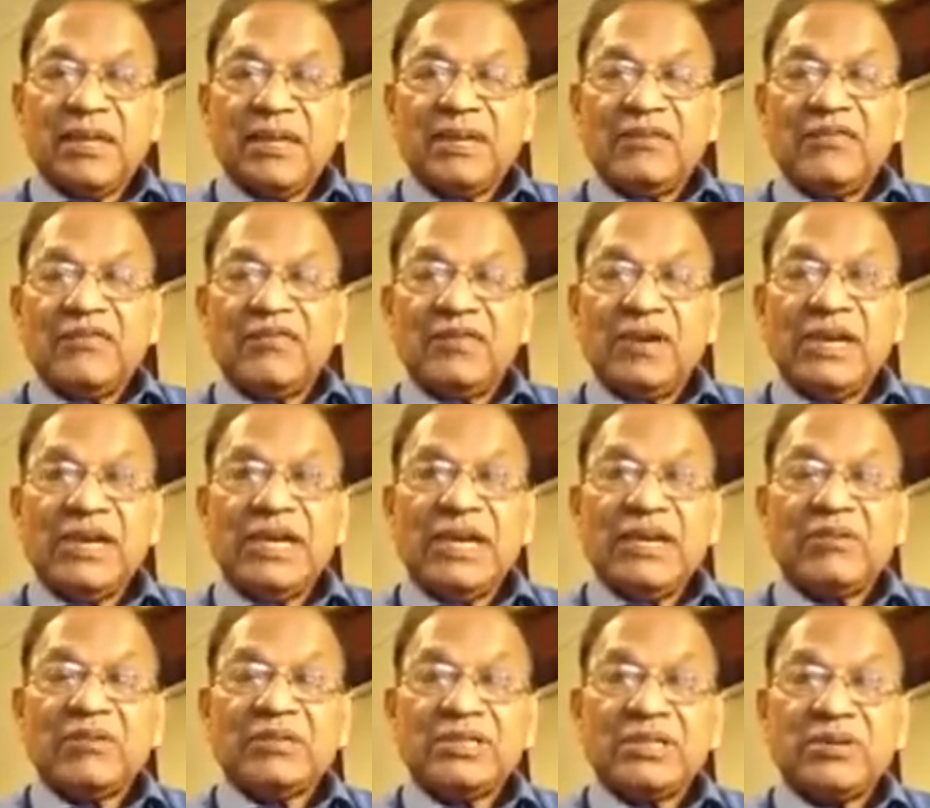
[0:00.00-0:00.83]
And
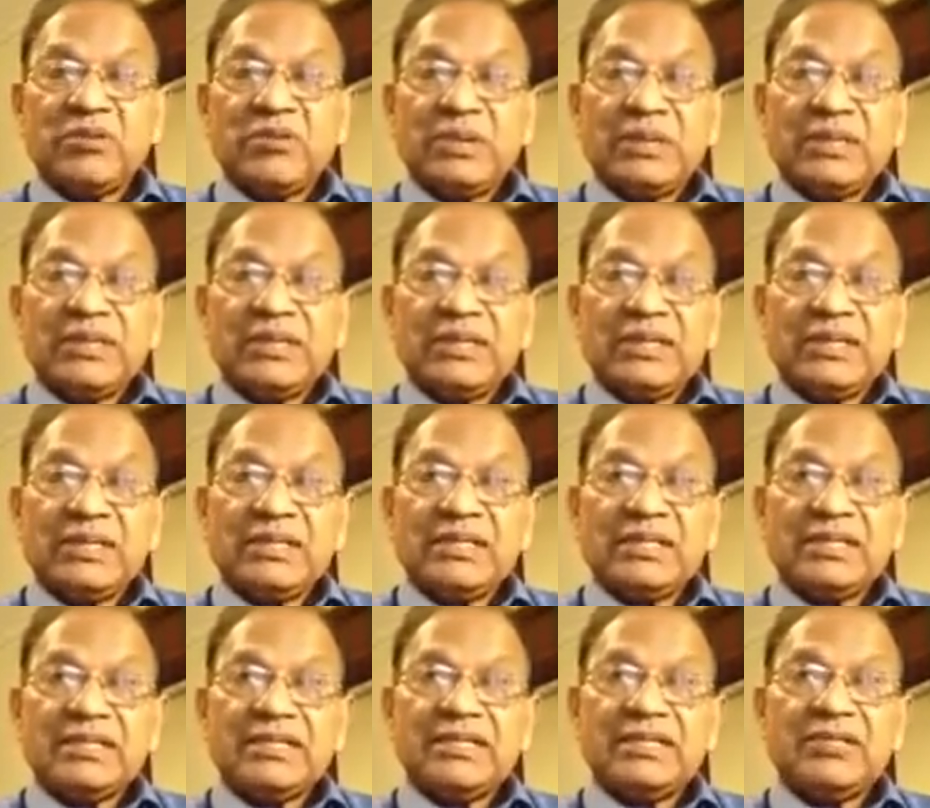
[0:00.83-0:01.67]
finally, I would say one thing
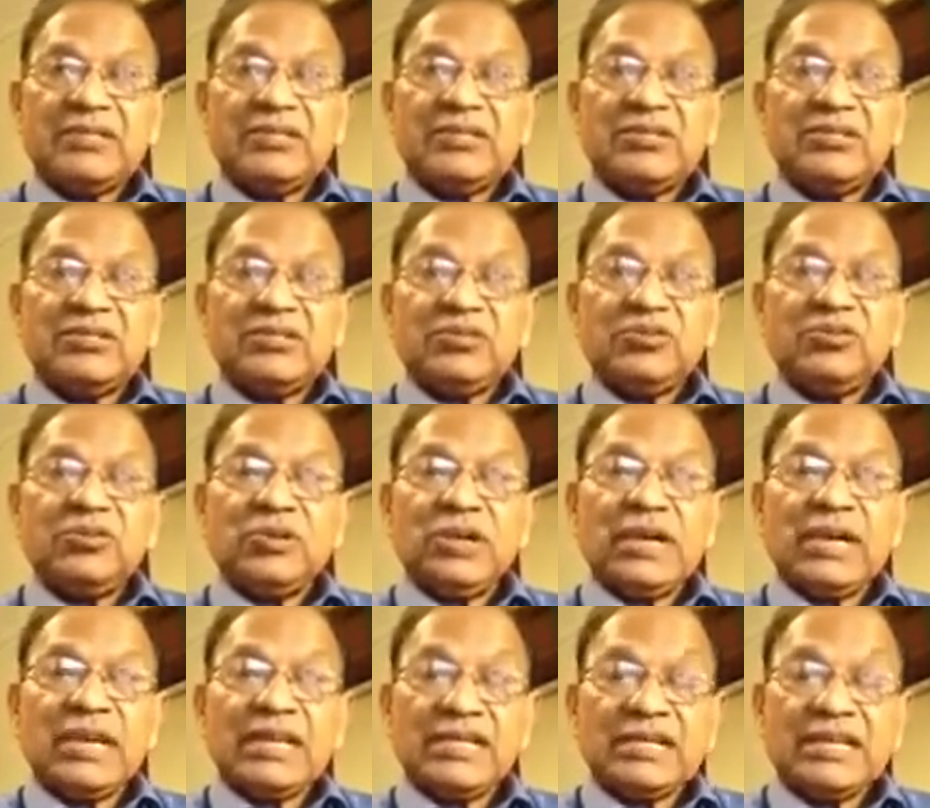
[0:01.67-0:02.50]
is,
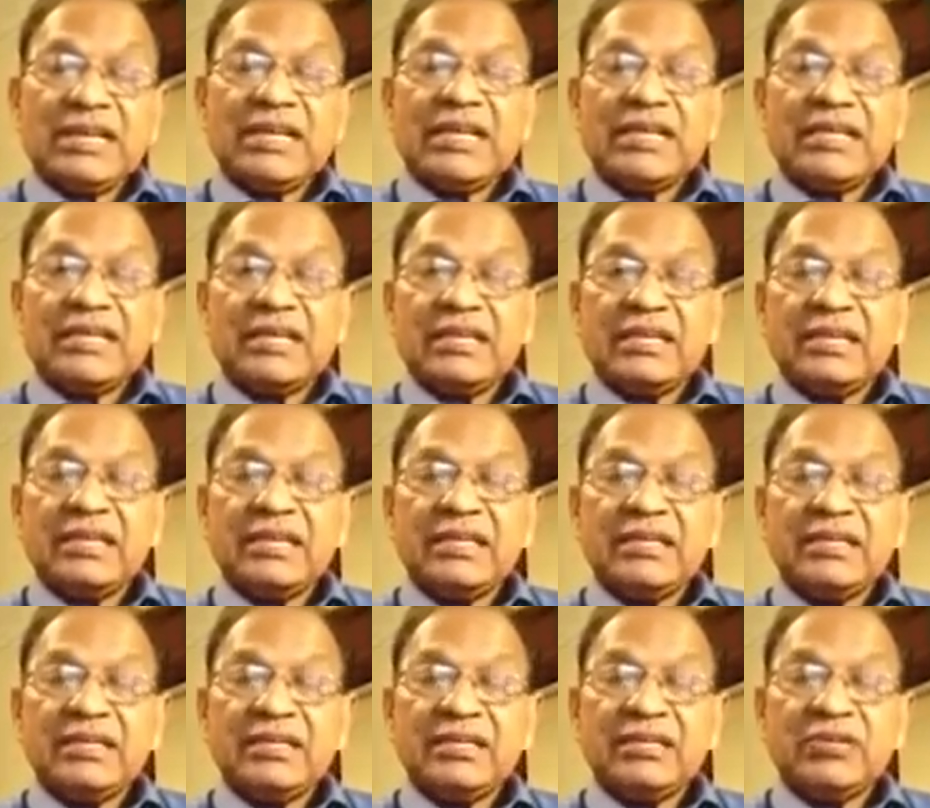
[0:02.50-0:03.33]
to understand anything
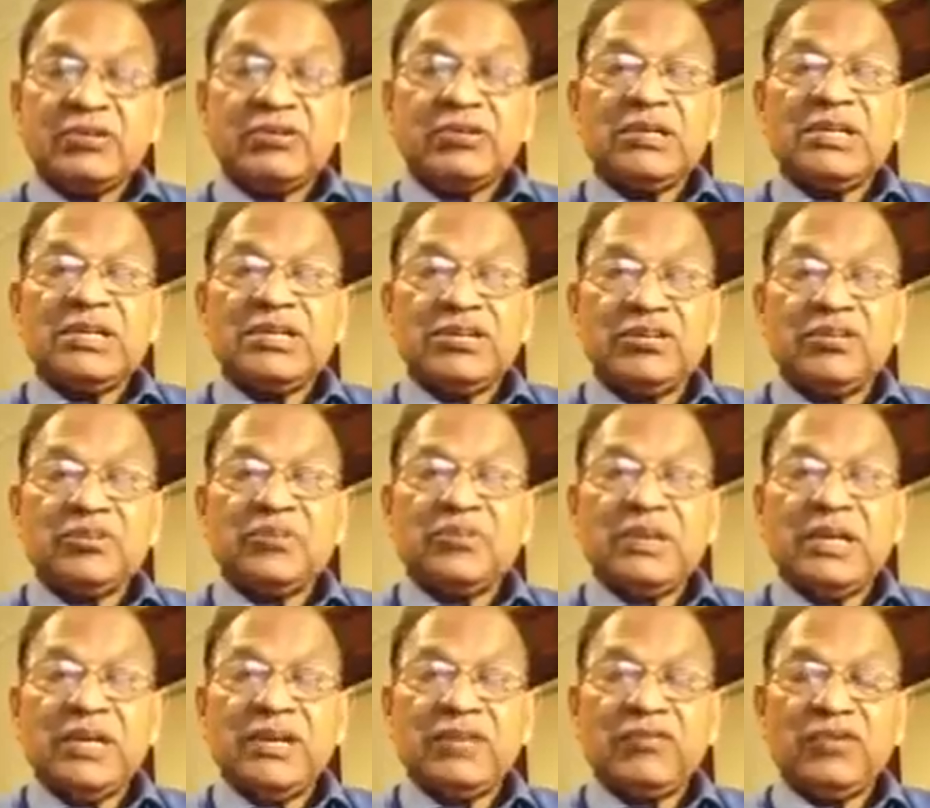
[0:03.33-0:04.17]
is, you need
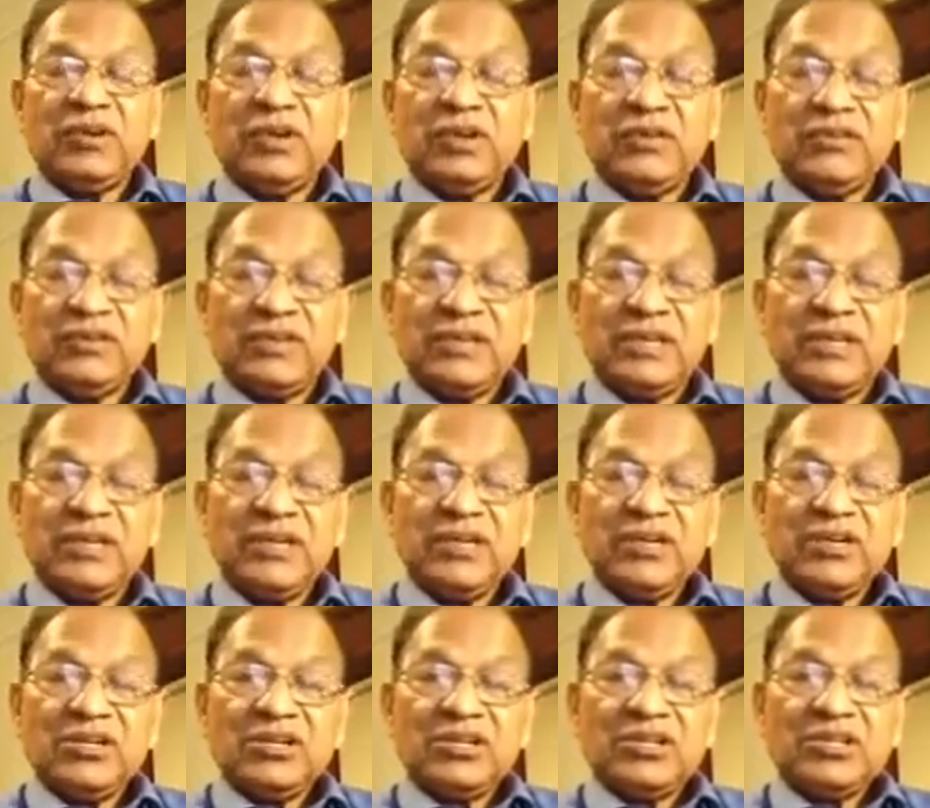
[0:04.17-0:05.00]
to be involved.
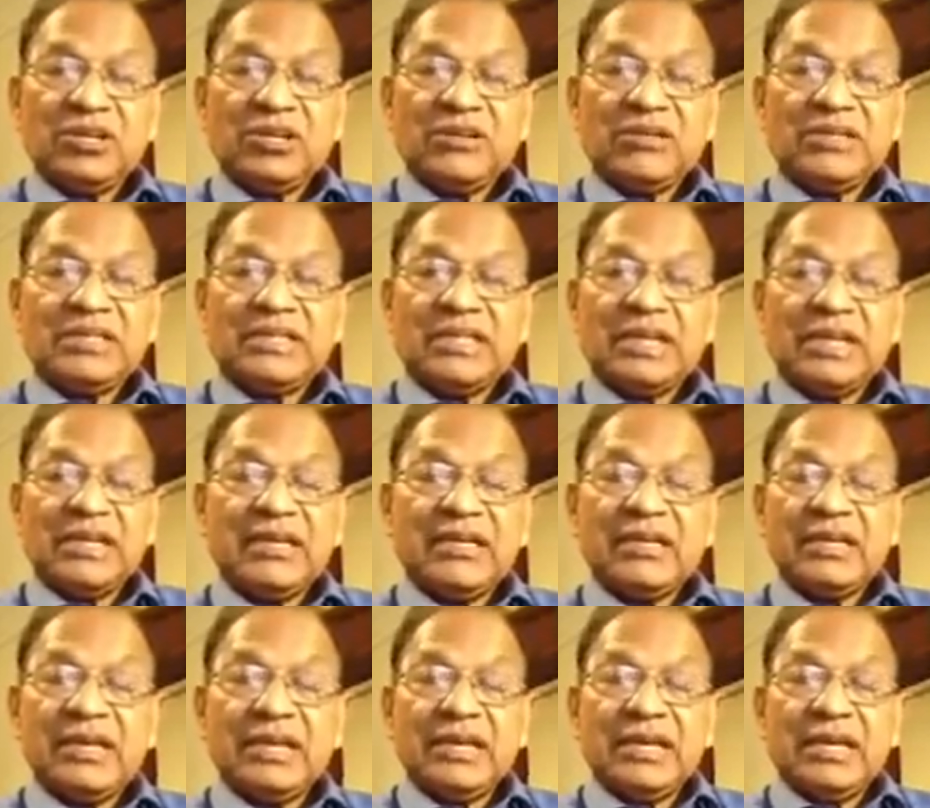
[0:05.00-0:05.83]
So I would
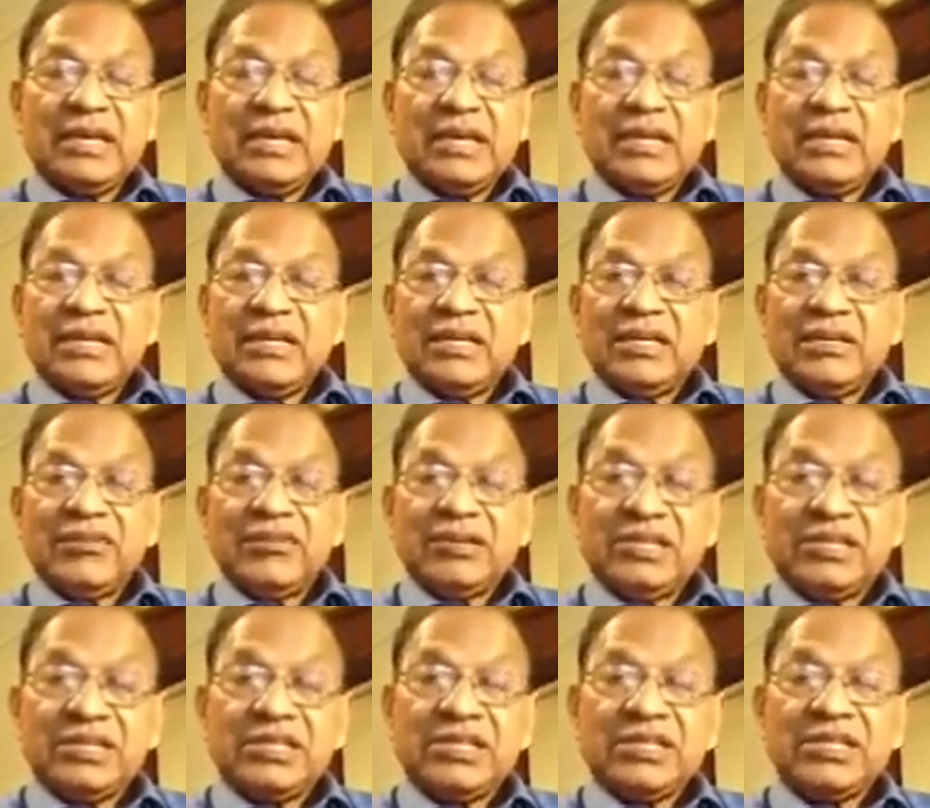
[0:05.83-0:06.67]
say,
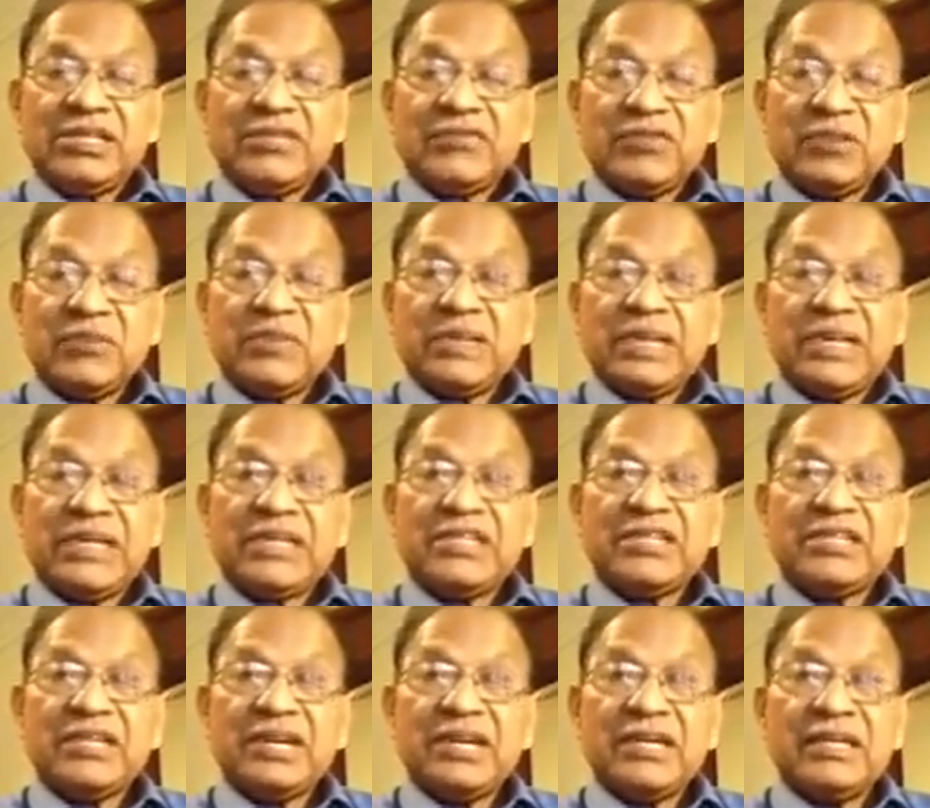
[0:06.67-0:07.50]
research it from the
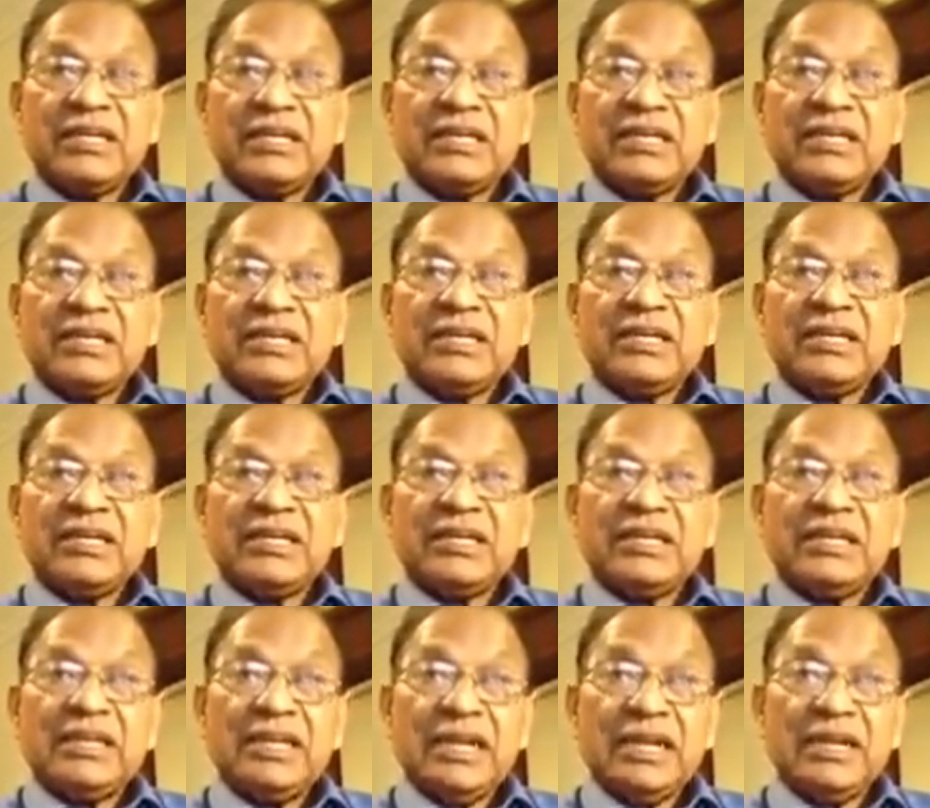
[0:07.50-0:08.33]
inside,
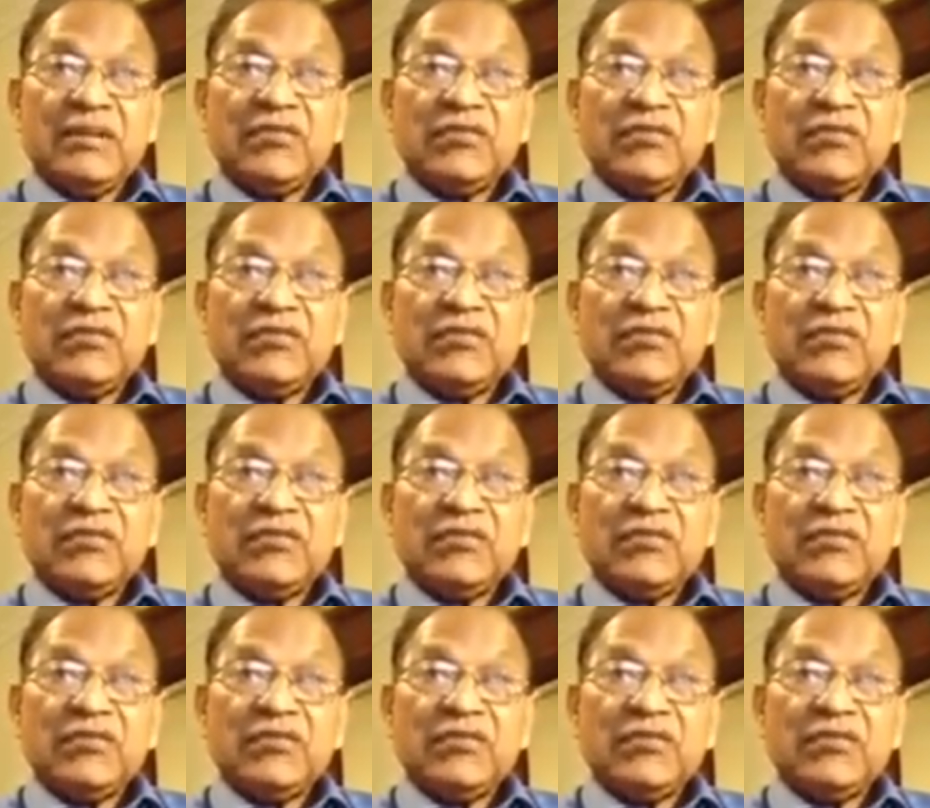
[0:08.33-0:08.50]
get